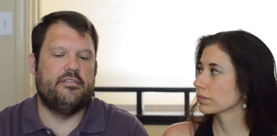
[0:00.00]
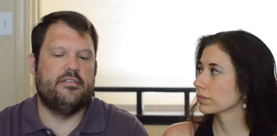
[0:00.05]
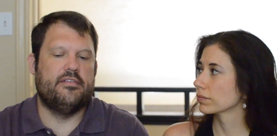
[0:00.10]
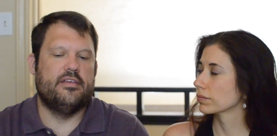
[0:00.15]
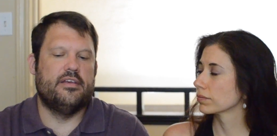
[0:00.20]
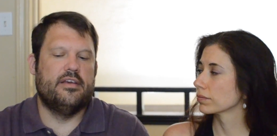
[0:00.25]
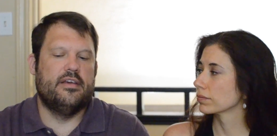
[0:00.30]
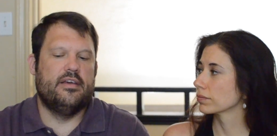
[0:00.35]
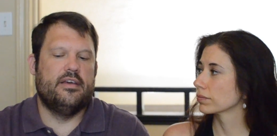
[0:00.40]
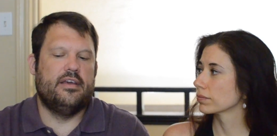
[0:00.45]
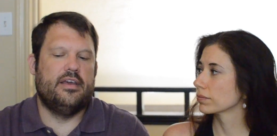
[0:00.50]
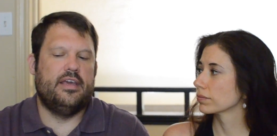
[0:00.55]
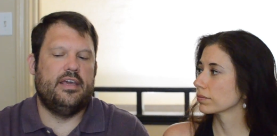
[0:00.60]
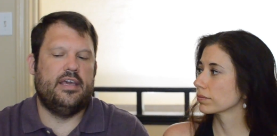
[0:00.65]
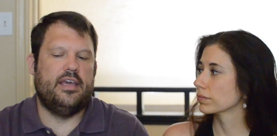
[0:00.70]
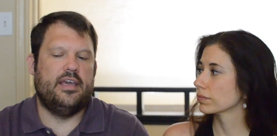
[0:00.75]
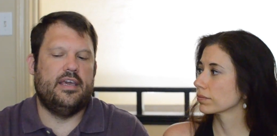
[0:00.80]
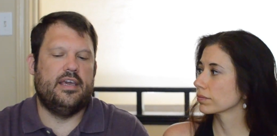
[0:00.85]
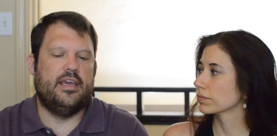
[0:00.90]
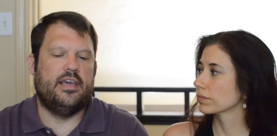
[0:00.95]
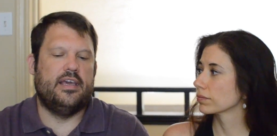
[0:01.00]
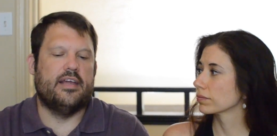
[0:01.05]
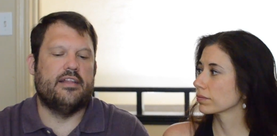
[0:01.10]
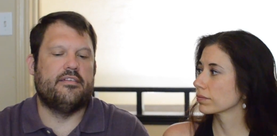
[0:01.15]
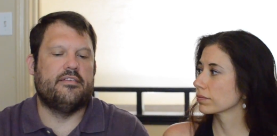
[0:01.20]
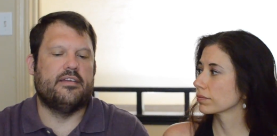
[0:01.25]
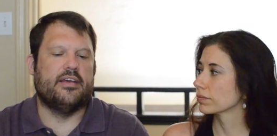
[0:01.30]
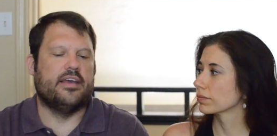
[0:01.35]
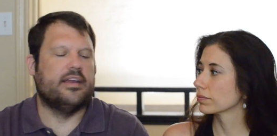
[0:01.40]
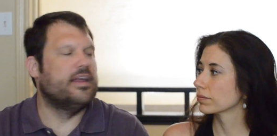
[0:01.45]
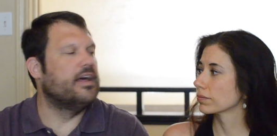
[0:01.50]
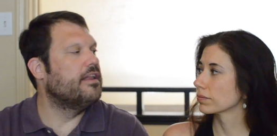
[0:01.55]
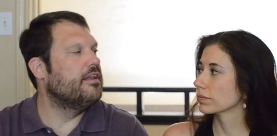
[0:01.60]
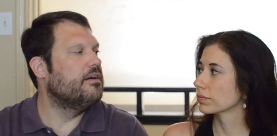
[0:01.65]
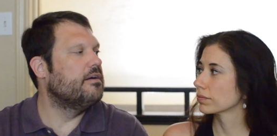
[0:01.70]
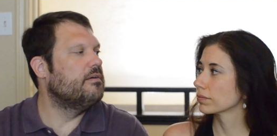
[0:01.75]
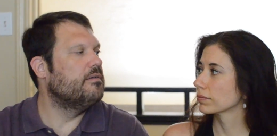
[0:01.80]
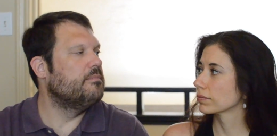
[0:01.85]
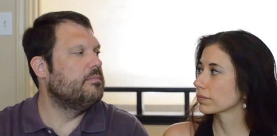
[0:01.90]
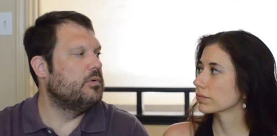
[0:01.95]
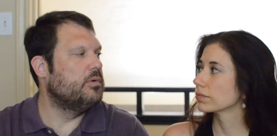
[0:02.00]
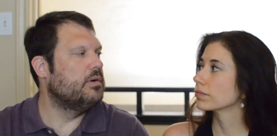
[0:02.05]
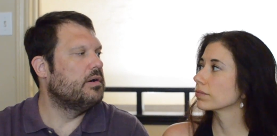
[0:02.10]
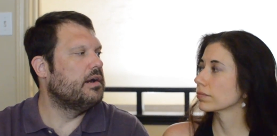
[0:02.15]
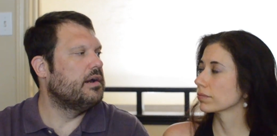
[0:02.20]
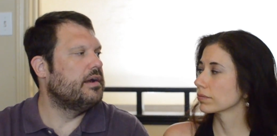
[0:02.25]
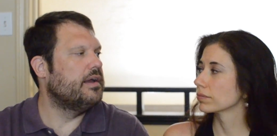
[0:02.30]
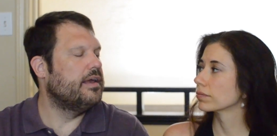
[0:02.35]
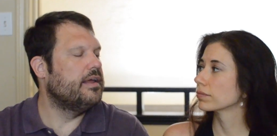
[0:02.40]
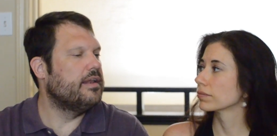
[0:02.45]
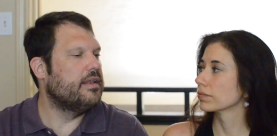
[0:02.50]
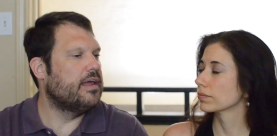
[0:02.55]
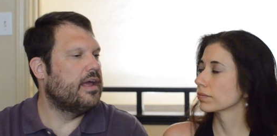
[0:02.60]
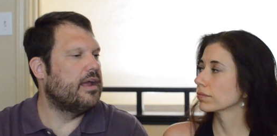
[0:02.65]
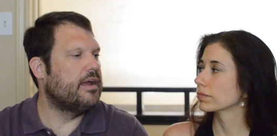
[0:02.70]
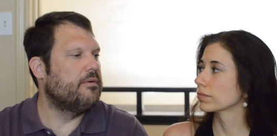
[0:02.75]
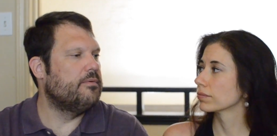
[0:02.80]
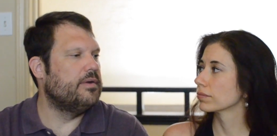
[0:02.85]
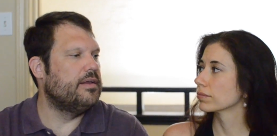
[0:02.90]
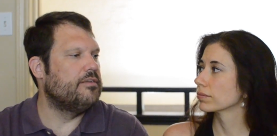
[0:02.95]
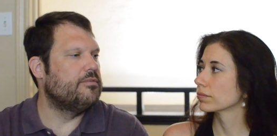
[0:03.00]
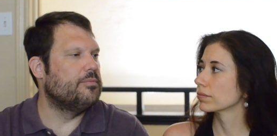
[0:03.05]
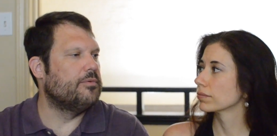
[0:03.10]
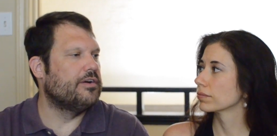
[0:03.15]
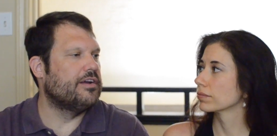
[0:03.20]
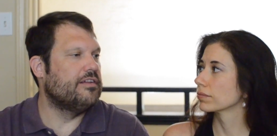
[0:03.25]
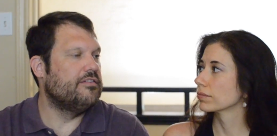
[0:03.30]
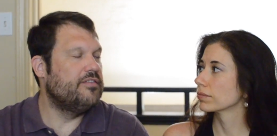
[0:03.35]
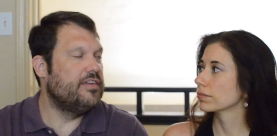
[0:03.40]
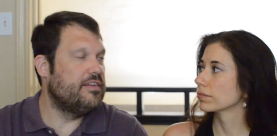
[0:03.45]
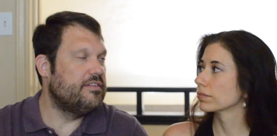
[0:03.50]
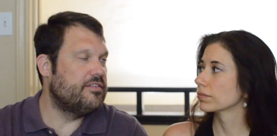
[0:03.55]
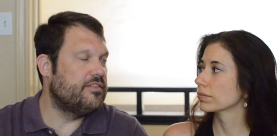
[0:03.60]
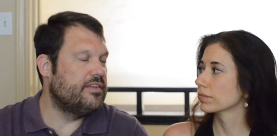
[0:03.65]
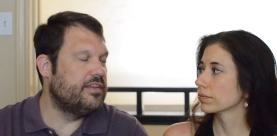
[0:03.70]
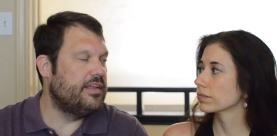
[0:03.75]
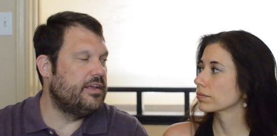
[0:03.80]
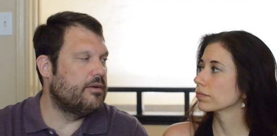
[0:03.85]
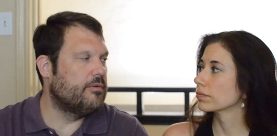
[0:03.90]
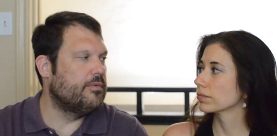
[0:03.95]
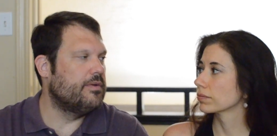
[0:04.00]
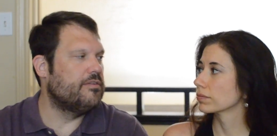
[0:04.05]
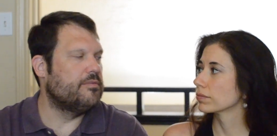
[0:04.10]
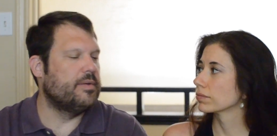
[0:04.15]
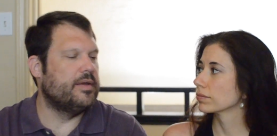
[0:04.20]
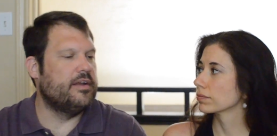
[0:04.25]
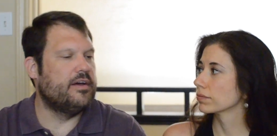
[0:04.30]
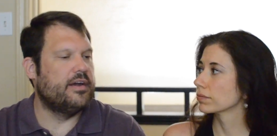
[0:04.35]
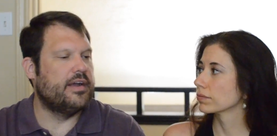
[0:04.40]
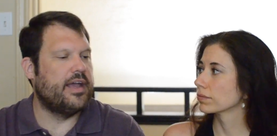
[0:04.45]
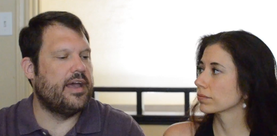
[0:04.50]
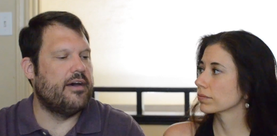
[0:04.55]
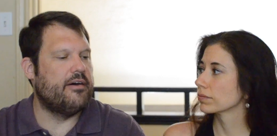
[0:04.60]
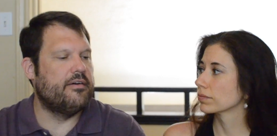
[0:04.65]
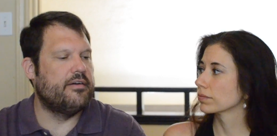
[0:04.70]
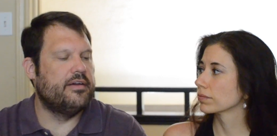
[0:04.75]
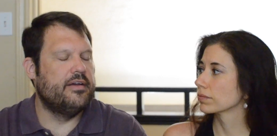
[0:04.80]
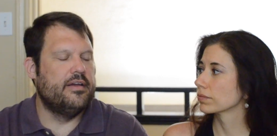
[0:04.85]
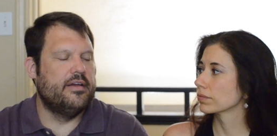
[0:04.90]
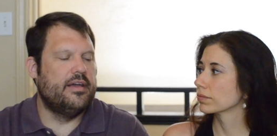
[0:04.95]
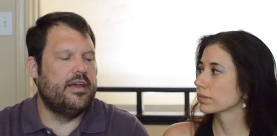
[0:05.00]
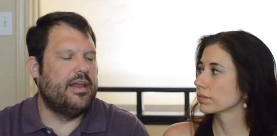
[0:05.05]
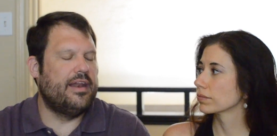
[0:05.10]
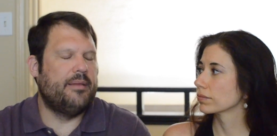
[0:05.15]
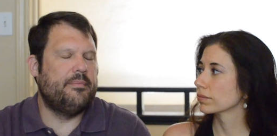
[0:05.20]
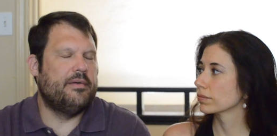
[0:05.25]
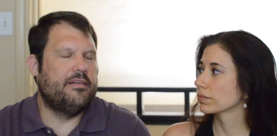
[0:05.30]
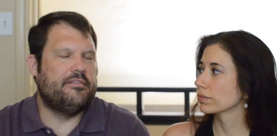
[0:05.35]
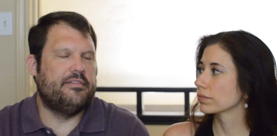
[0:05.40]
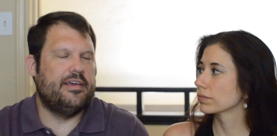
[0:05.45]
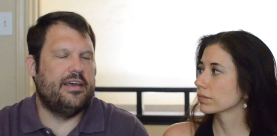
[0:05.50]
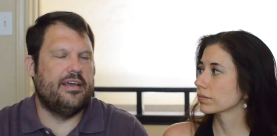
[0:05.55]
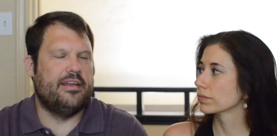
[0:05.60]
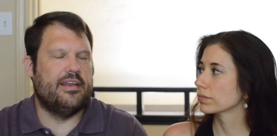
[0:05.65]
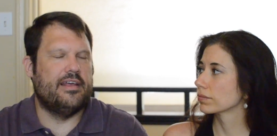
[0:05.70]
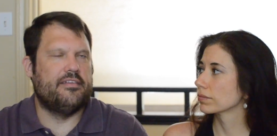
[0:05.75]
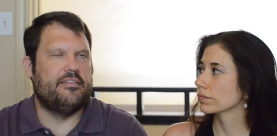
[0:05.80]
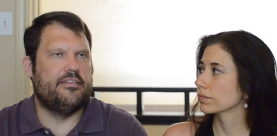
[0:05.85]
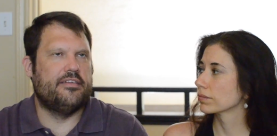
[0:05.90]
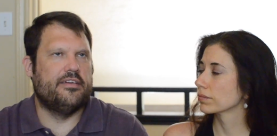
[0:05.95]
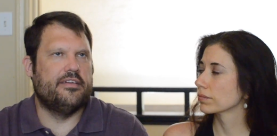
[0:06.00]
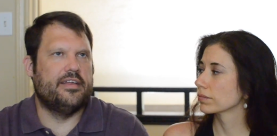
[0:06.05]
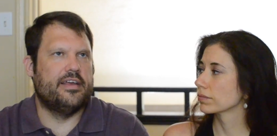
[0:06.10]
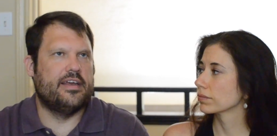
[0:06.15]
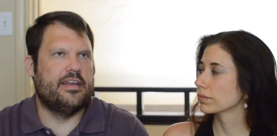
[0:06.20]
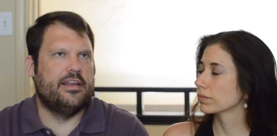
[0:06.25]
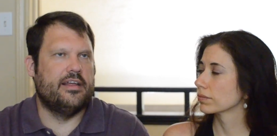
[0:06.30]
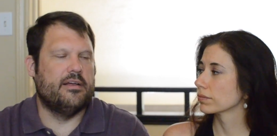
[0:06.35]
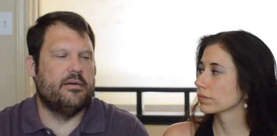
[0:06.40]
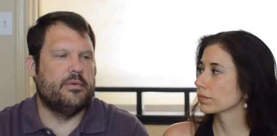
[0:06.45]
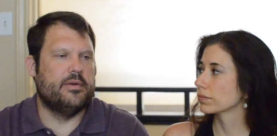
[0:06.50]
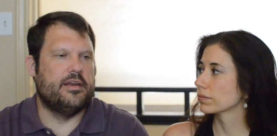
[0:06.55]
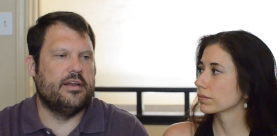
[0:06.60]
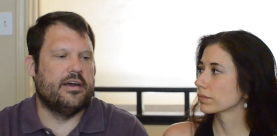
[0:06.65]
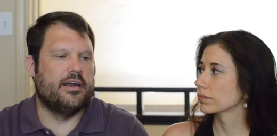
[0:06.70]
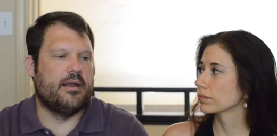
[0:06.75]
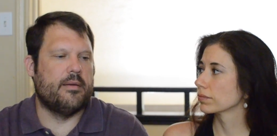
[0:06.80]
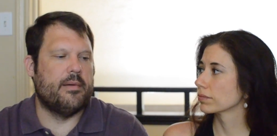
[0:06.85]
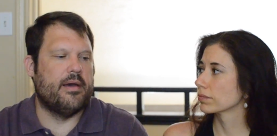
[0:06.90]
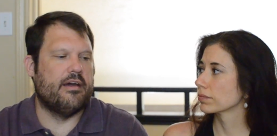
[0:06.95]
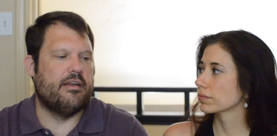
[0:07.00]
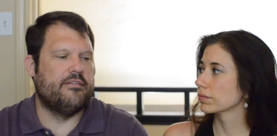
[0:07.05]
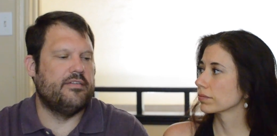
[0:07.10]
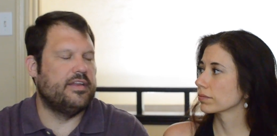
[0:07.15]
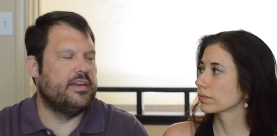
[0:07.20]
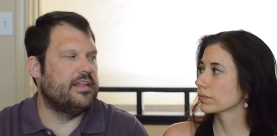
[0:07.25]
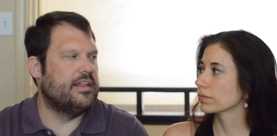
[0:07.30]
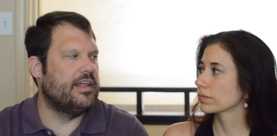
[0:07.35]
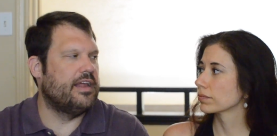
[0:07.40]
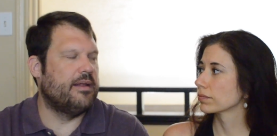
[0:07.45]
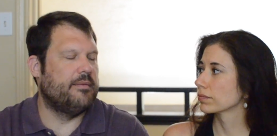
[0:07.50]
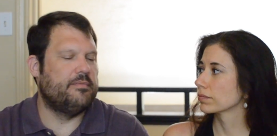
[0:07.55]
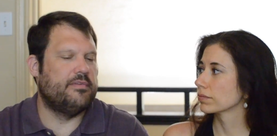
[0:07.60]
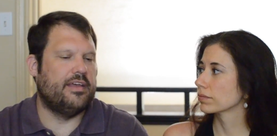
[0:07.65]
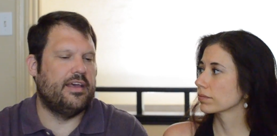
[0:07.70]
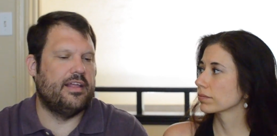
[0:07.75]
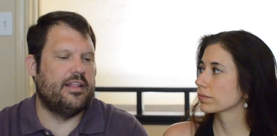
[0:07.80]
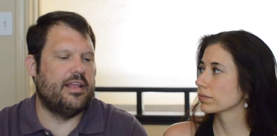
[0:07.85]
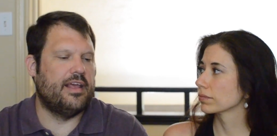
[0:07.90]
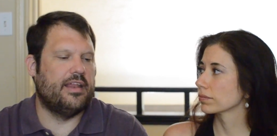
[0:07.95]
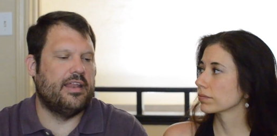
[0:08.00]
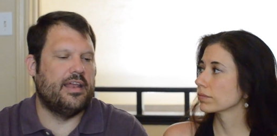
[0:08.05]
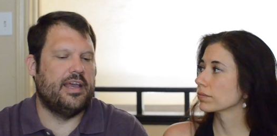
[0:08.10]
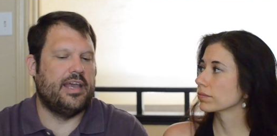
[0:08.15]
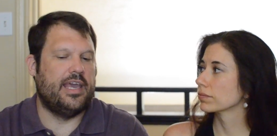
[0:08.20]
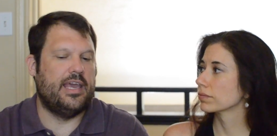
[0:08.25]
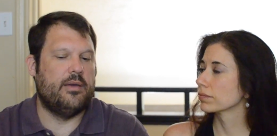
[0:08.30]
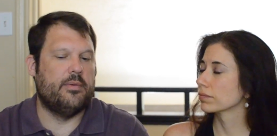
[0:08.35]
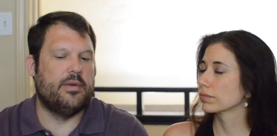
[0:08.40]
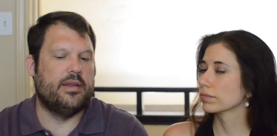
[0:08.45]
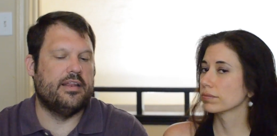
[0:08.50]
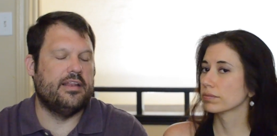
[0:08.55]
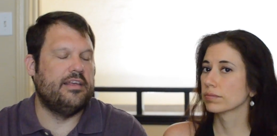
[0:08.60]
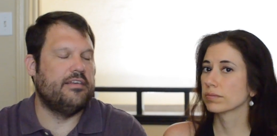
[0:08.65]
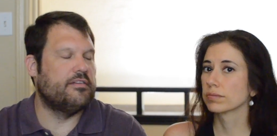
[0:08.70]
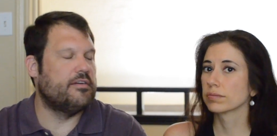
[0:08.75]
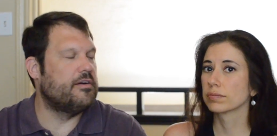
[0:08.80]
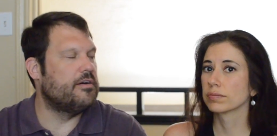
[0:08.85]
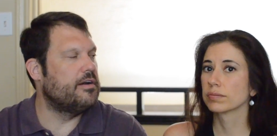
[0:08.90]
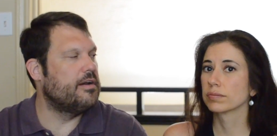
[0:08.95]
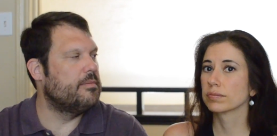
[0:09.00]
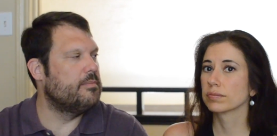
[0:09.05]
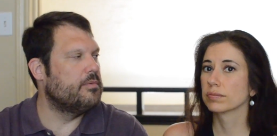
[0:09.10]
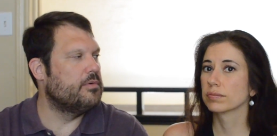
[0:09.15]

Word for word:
Speaker 1: is, he gets to Canelo more and like wins more convincingly or wins by knockout. And I'm not saying necessarily that Canelo would knock him out if he did that. I'm saying that like he would at least hurt him